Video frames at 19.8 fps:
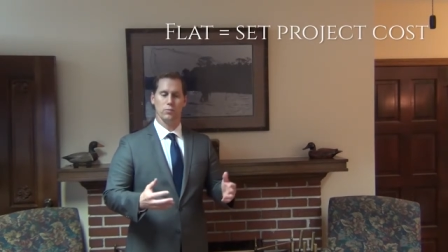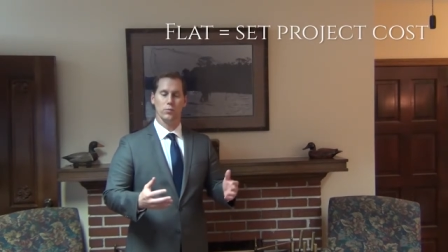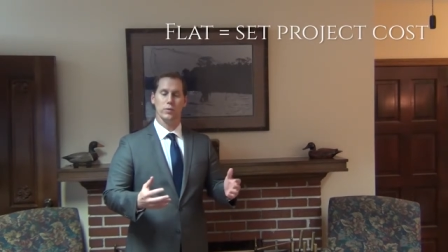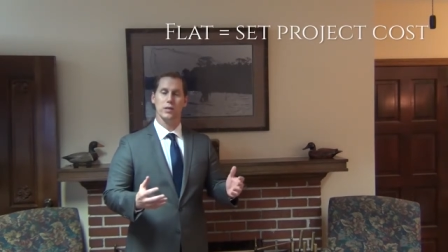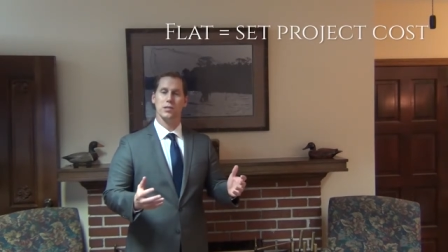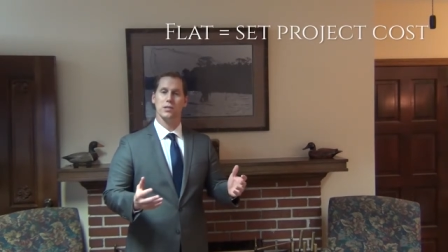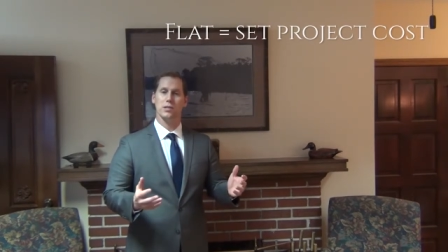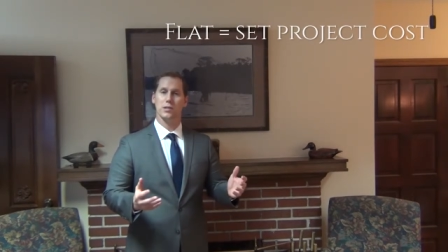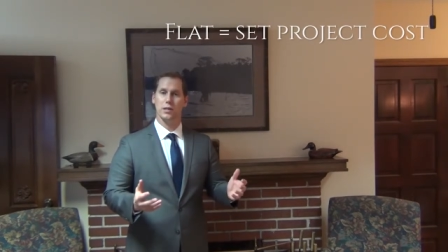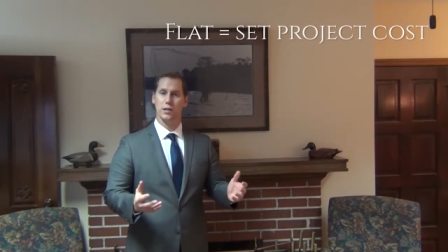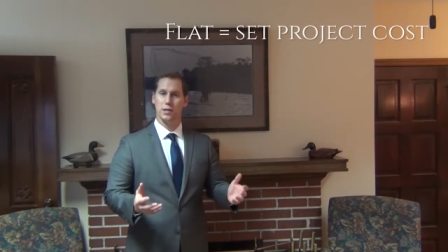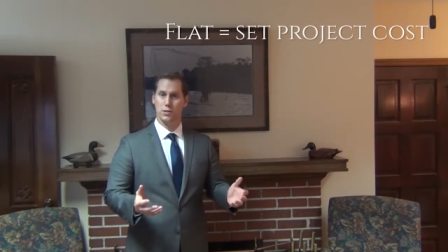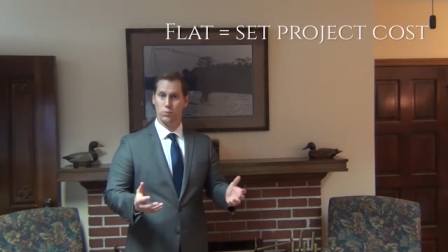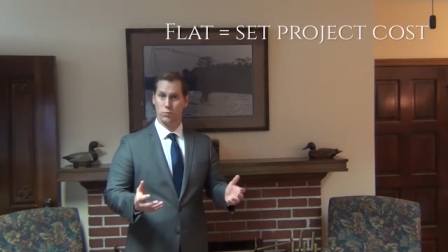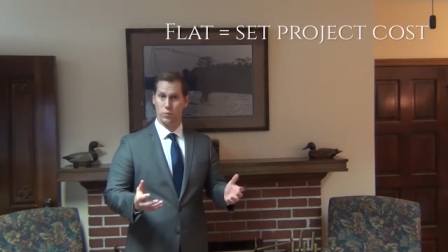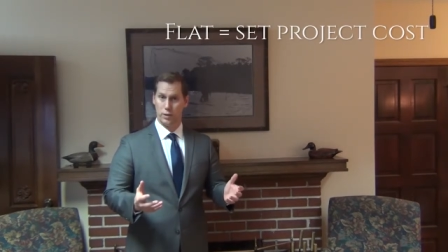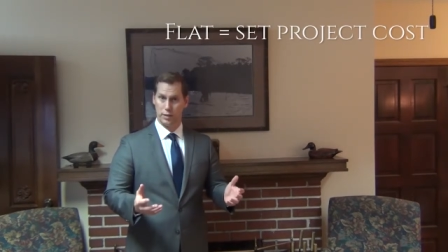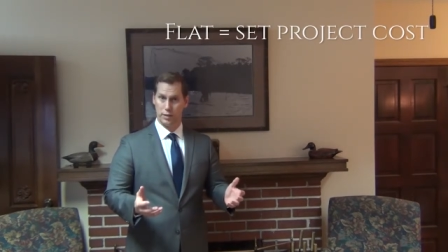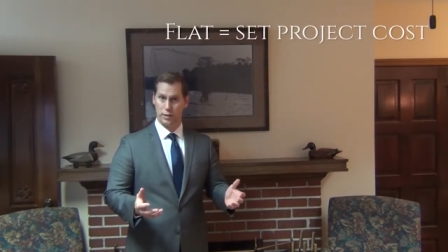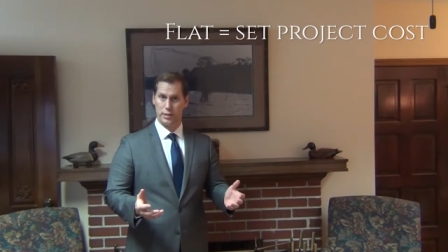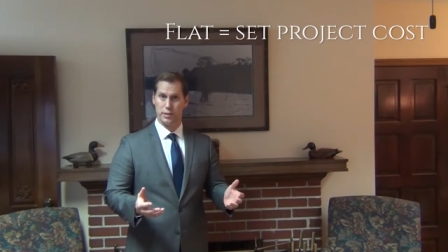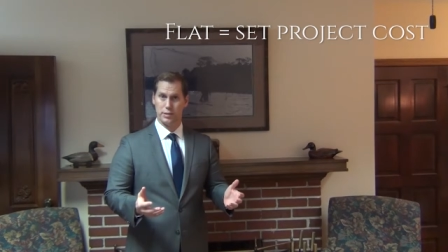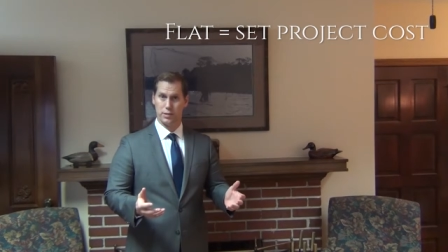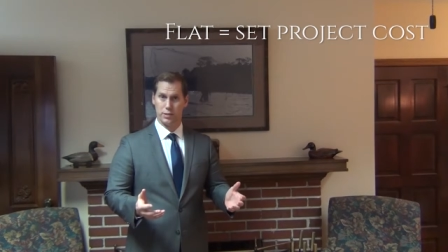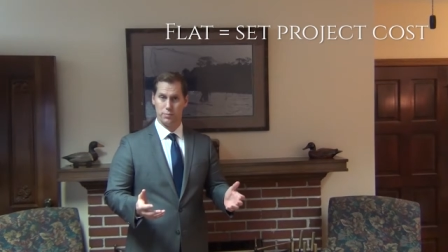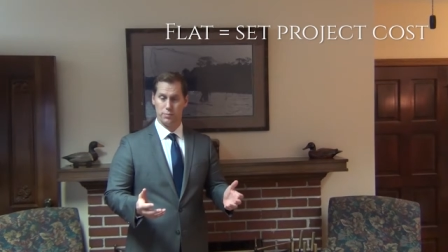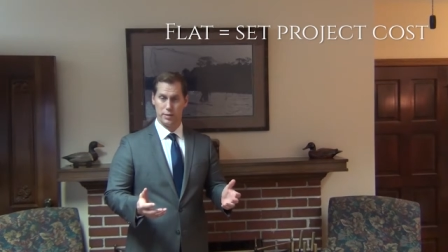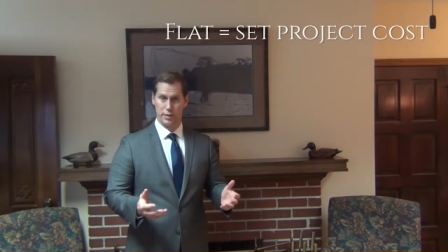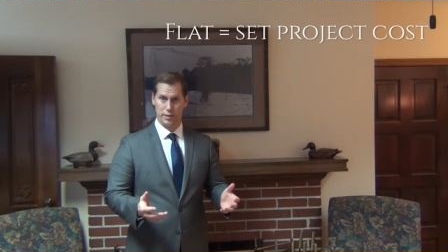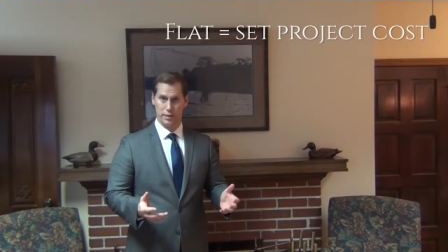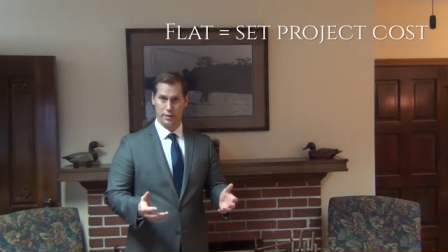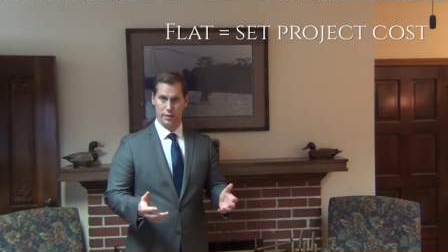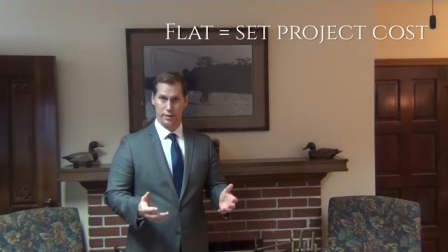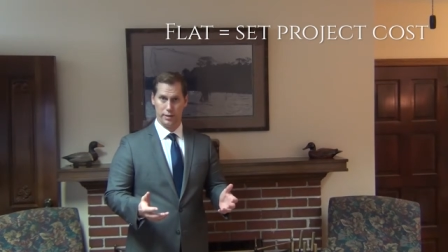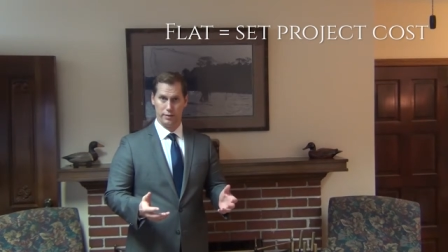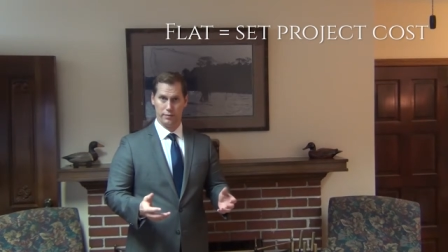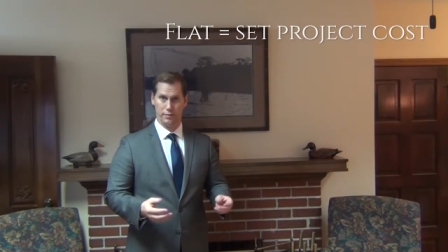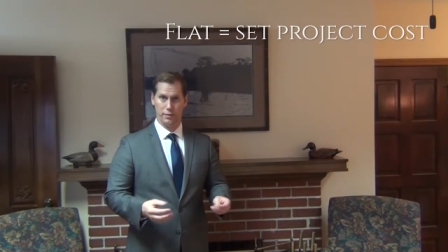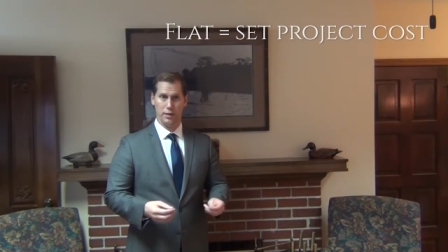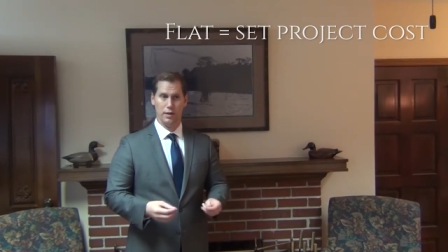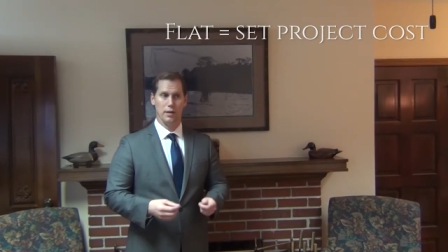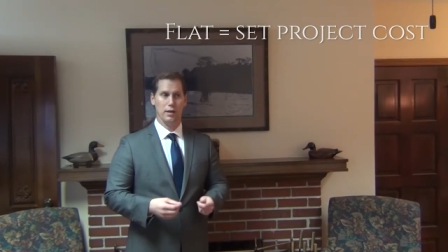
we discuss what needs to be done,